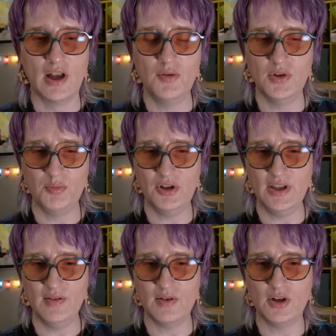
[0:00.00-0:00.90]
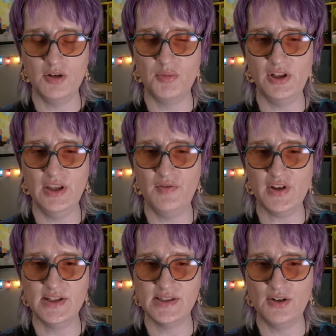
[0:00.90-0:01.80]
I wouldn't believe, couldn't believe,
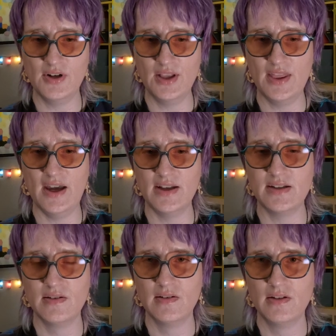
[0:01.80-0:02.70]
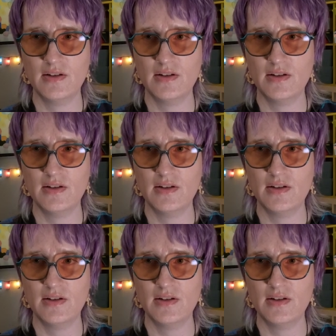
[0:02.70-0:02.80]
considering that